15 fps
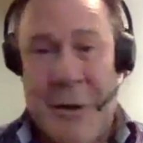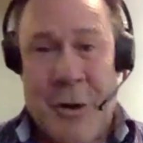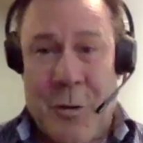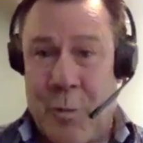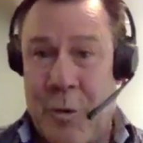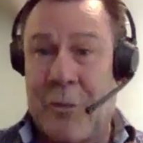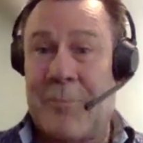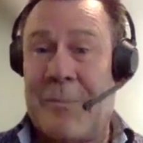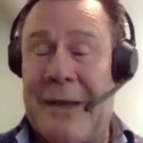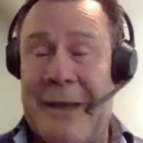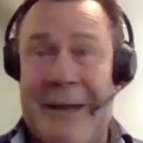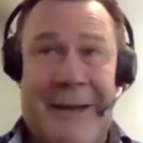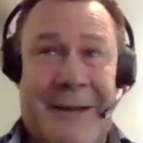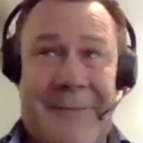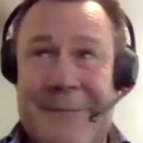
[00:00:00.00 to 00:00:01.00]

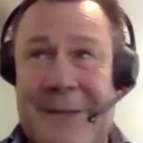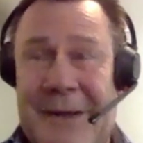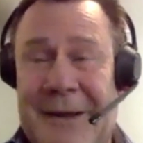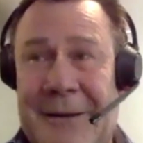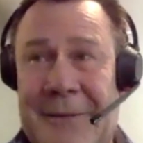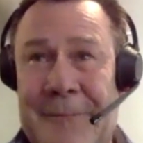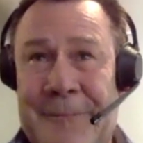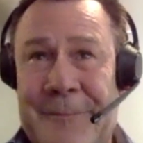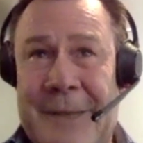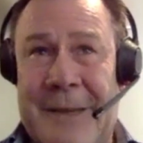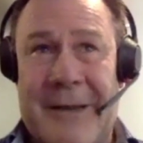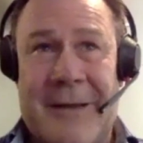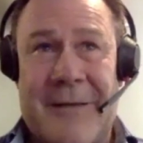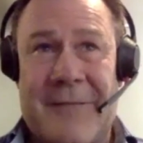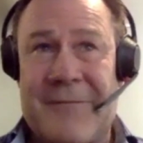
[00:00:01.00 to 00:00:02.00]
well-being
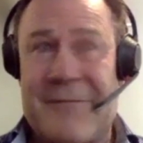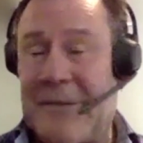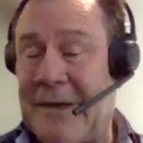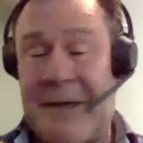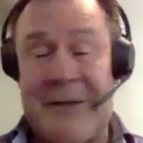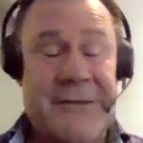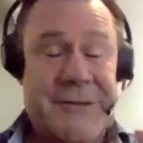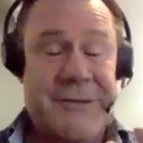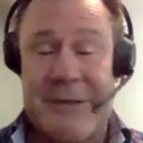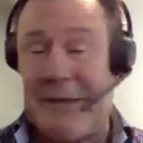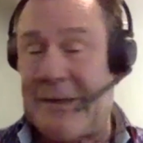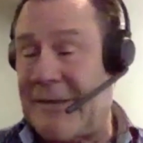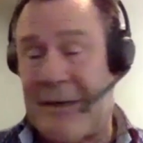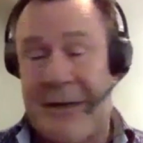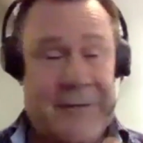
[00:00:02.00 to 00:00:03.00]
for the
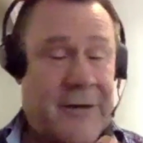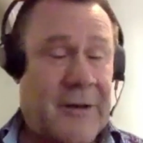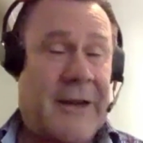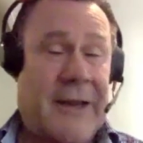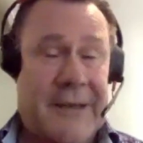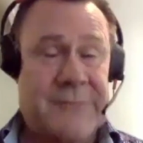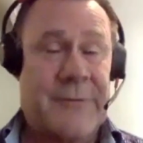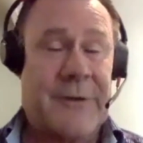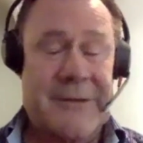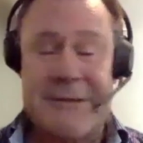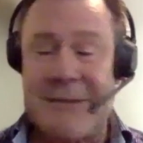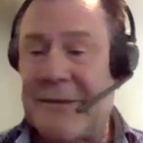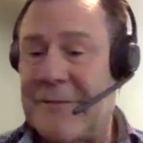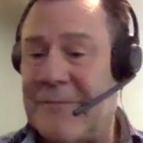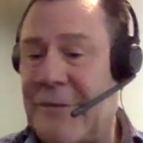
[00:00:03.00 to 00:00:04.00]
industry as well
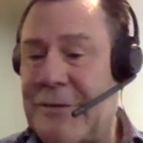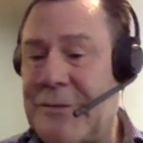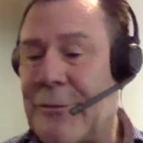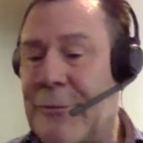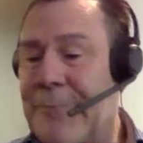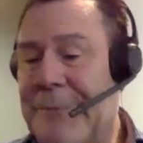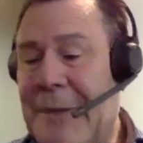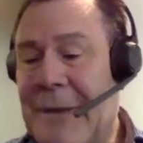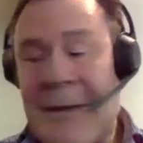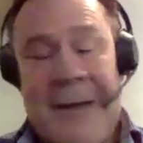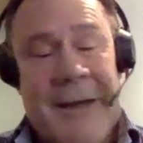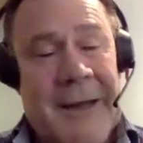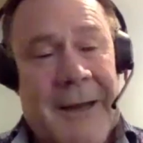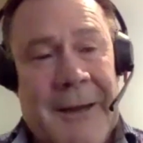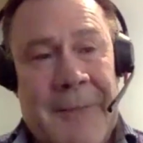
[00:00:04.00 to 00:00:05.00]
as the individual.
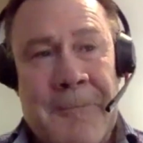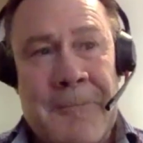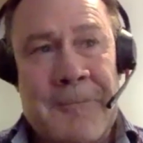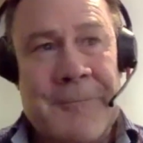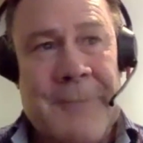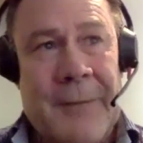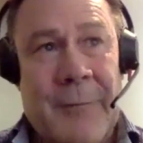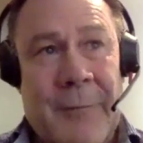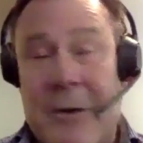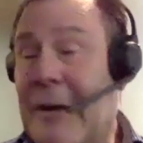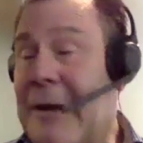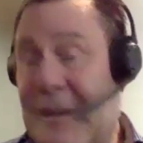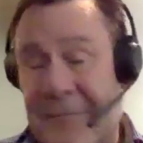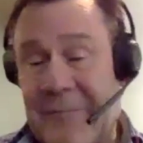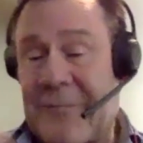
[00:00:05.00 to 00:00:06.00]
And where
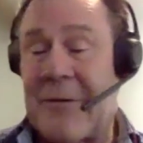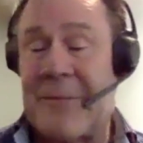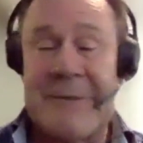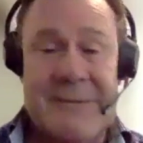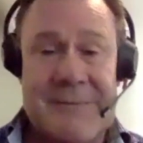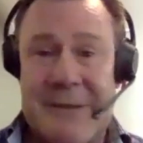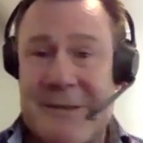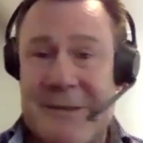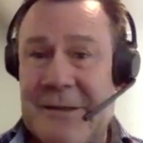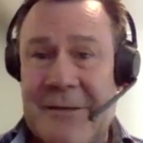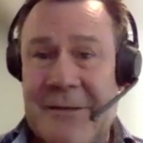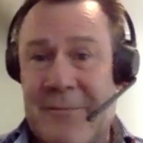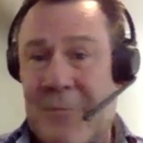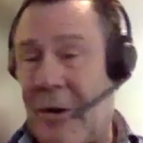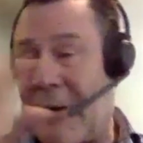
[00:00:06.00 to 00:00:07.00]
I come from,
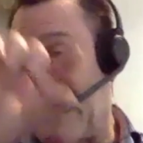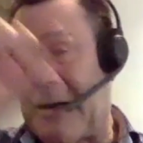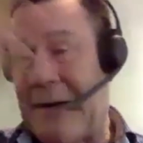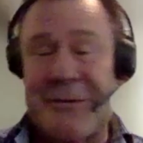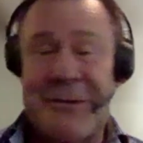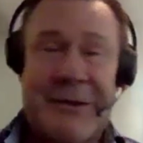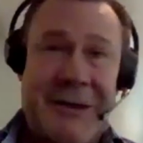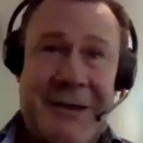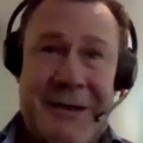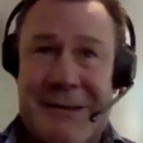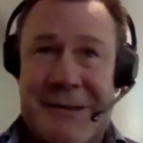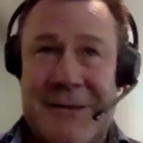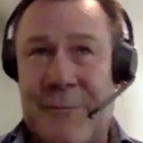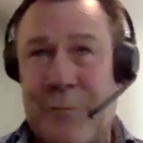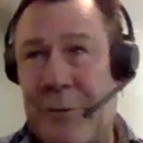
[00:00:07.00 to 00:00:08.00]
especially, my mantra
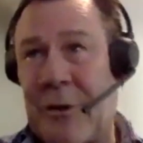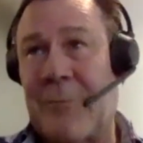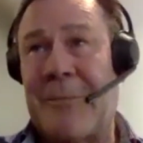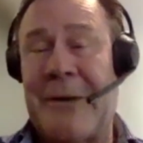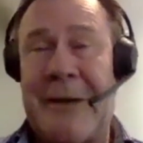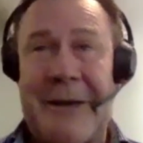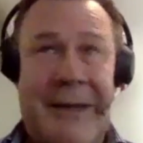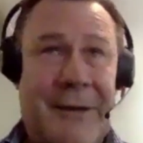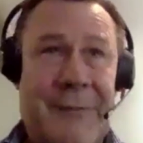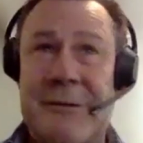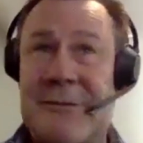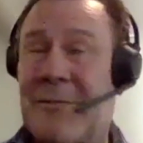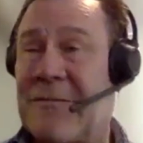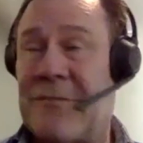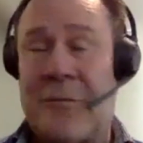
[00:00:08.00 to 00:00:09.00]
is well-being
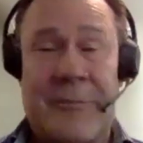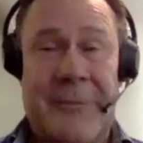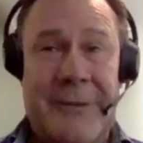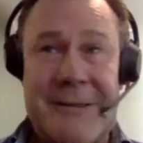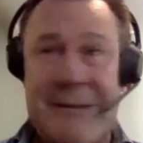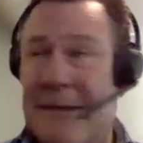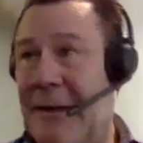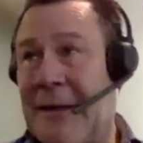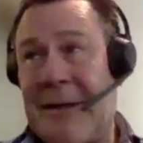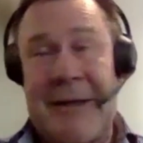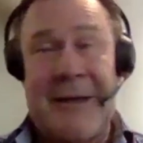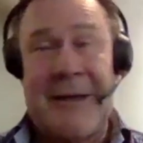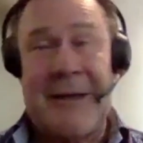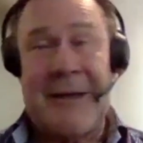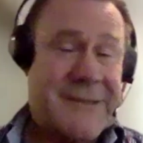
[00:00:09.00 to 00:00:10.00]
equals performance
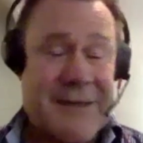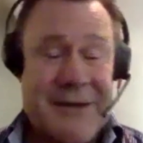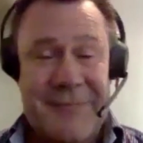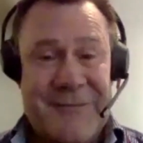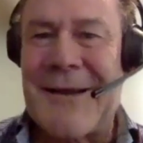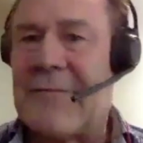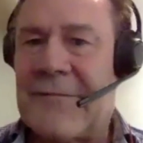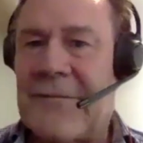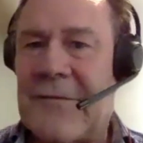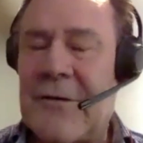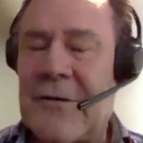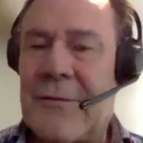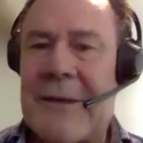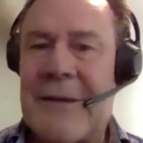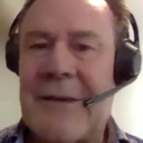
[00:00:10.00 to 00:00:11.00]
equals safety. For
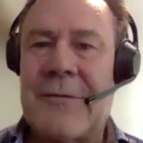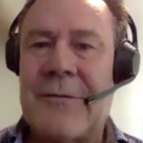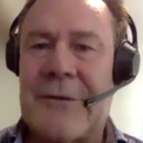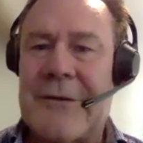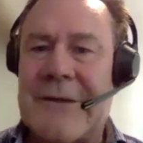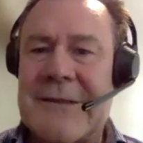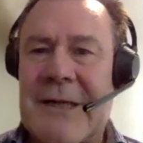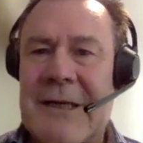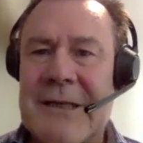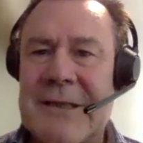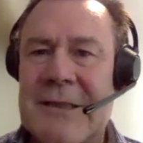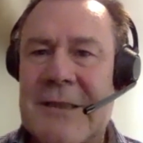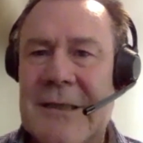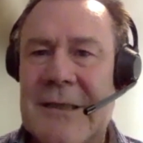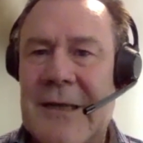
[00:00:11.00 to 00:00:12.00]
you and the
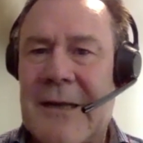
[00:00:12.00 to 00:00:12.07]
organisation,